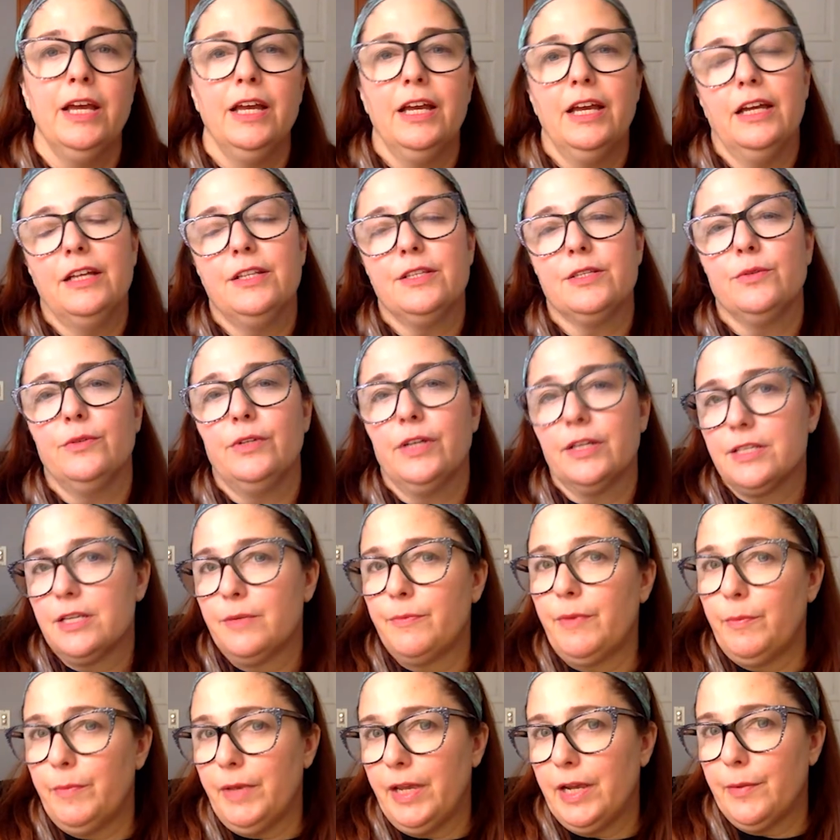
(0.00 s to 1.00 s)
and so next time
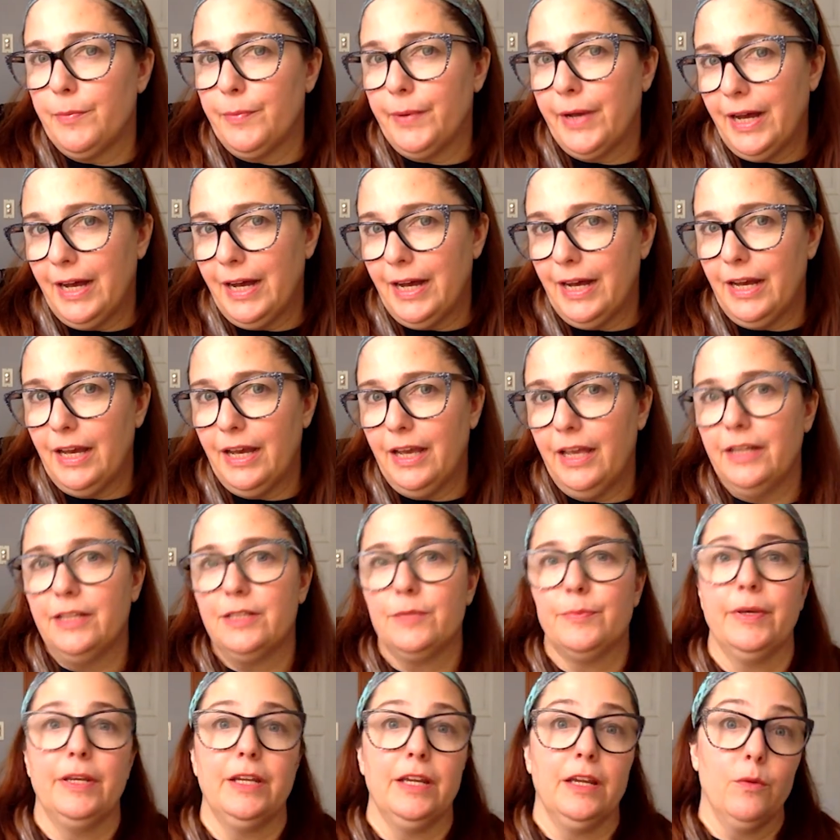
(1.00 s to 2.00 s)
i make a pie
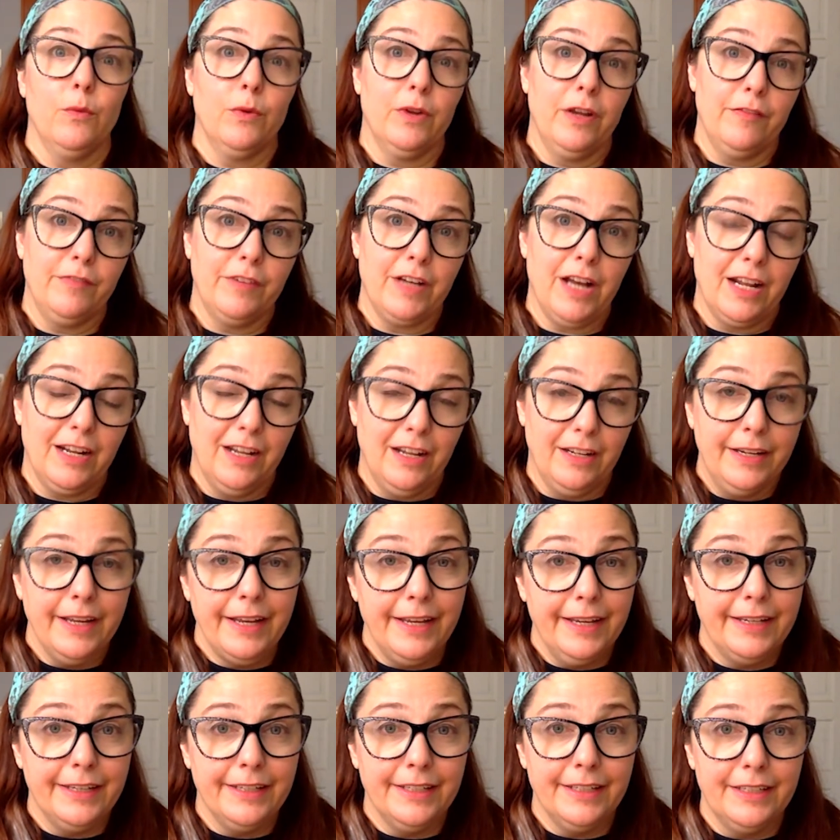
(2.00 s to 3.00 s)
depending on what i've got on
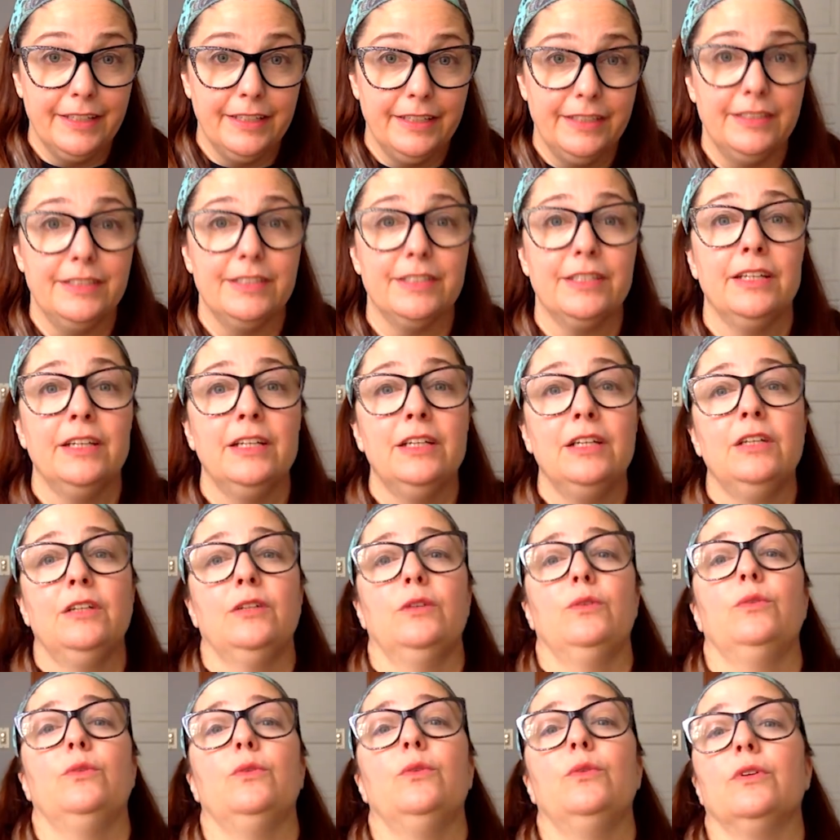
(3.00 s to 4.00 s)
hand
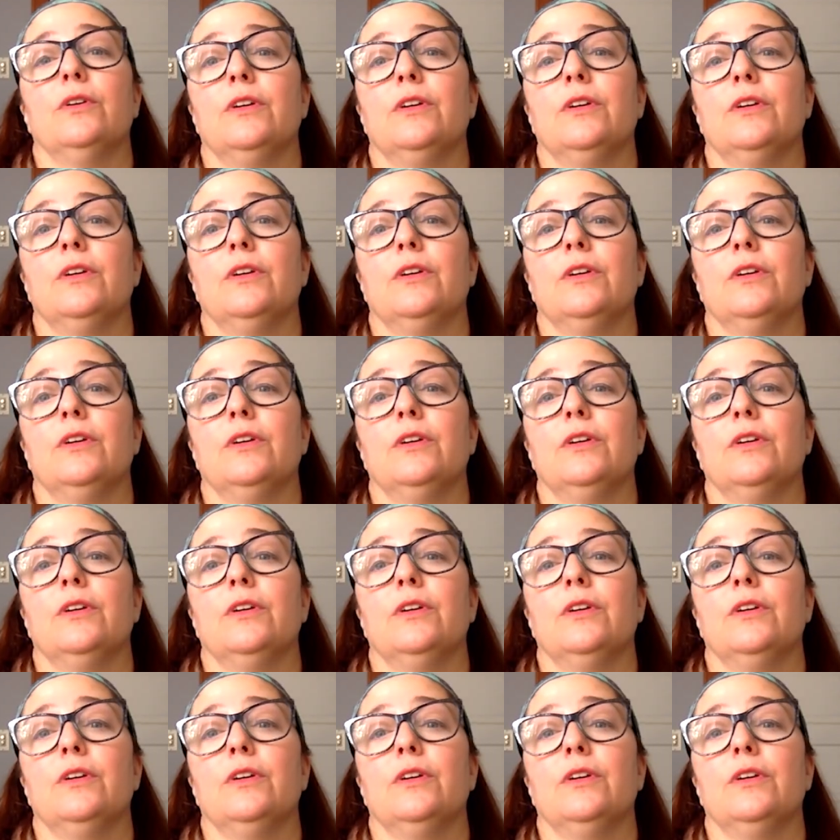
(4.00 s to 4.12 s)
or